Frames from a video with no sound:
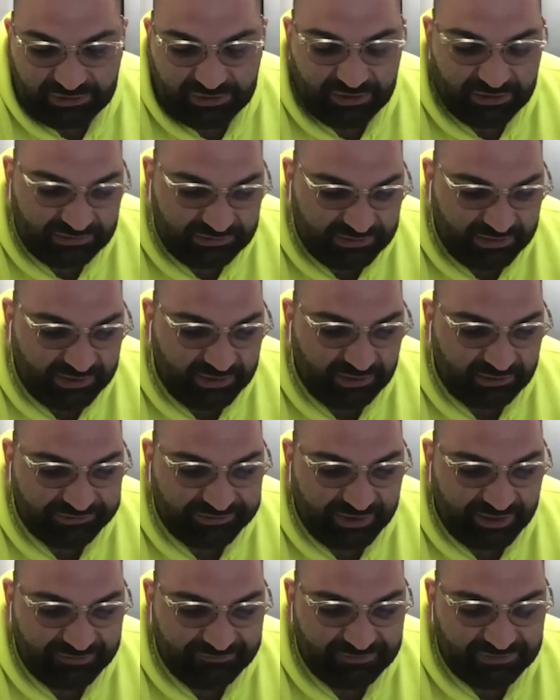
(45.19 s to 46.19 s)
and then I'll
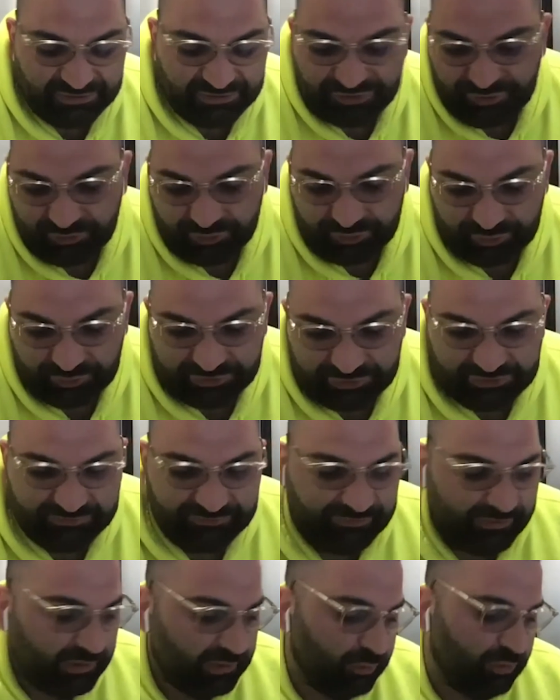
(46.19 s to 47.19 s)
dive into the
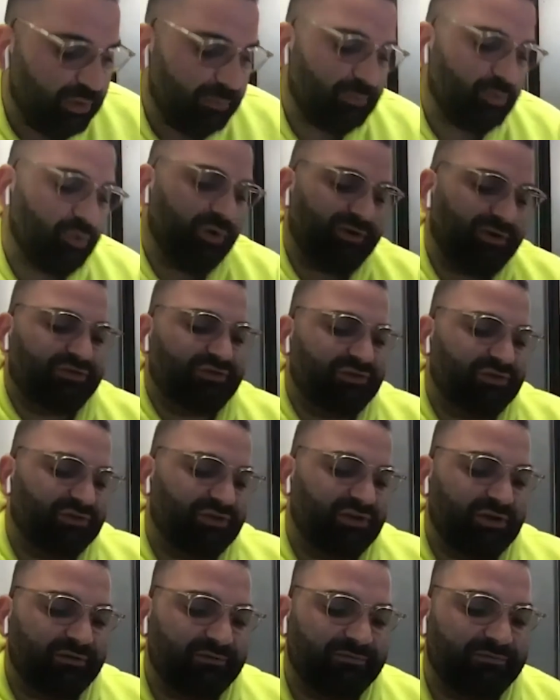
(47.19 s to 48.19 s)
follow-up questions
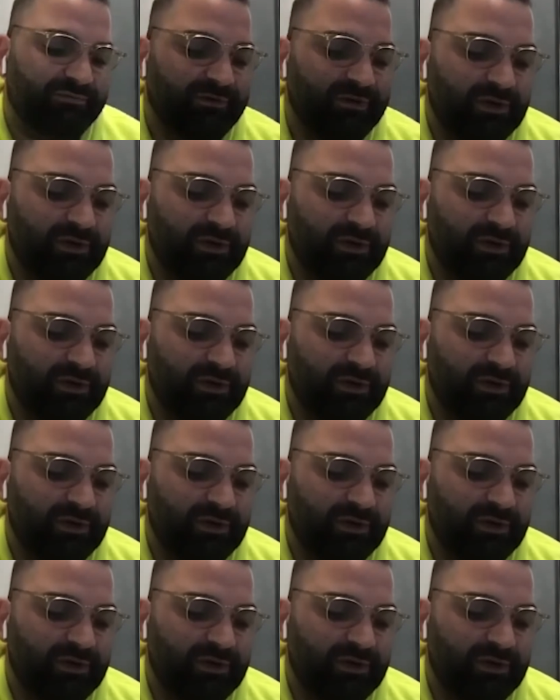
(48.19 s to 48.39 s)
of